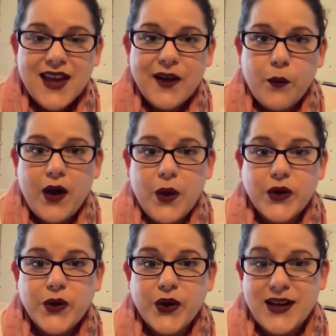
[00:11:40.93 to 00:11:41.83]
well,
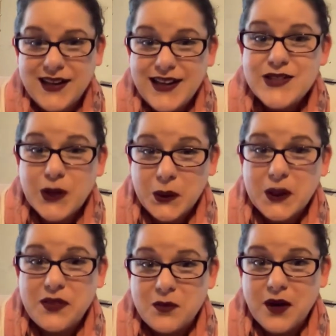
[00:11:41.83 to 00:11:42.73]
you're going to need to
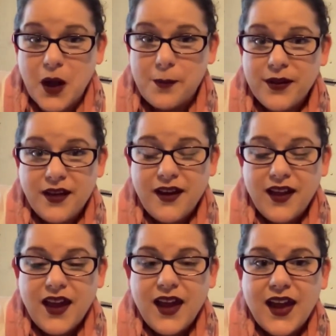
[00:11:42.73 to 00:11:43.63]
look them up.
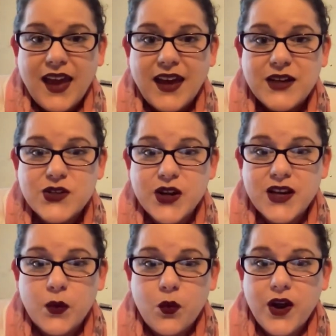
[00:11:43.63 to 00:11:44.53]
And you're going
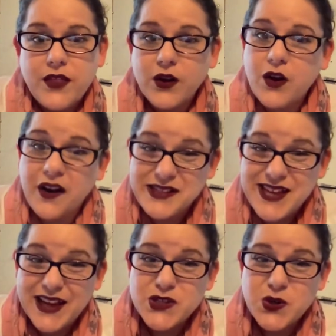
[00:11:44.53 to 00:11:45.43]
to want their
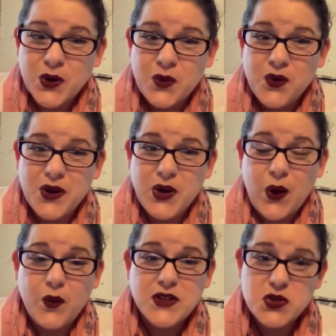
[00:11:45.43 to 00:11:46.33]
context. You're going to want to know
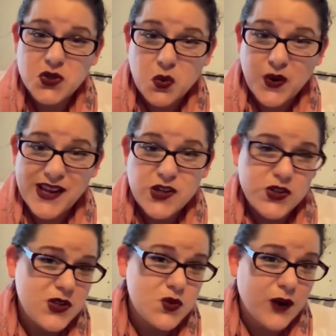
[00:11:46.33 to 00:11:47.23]
what story
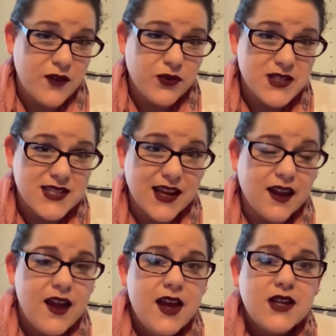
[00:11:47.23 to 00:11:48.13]
she's referencing.
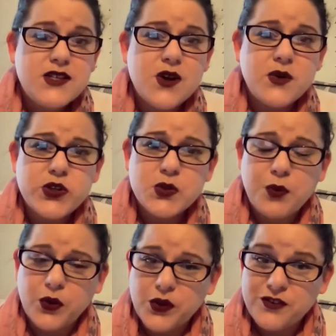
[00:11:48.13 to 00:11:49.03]
Don't just
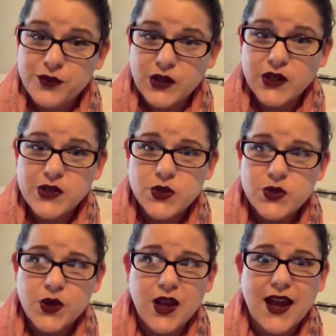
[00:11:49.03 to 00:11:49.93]
pull a
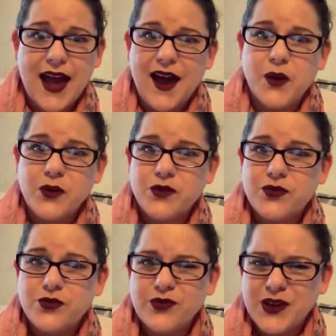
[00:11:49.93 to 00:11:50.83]
verse out of